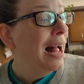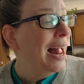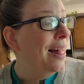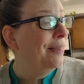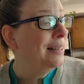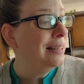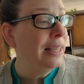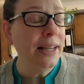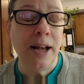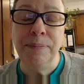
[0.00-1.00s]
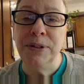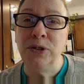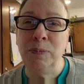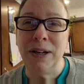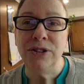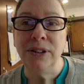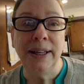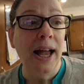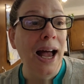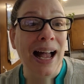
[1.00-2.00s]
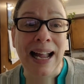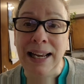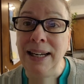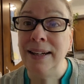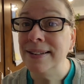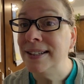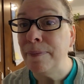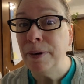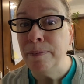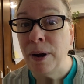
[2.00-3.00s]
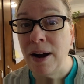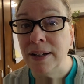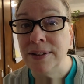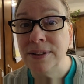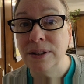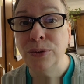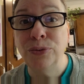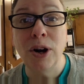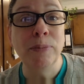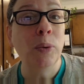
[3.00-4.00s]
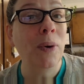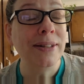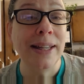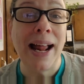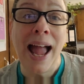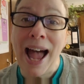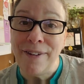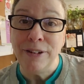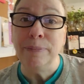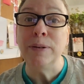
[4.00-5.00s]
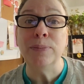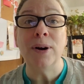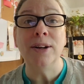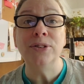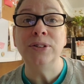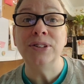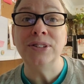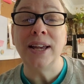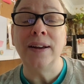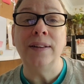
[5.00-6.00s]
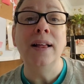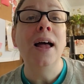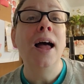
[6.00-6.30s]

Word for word: And the teacups especially. I need a separate box from the ones that haven't been brought to the sale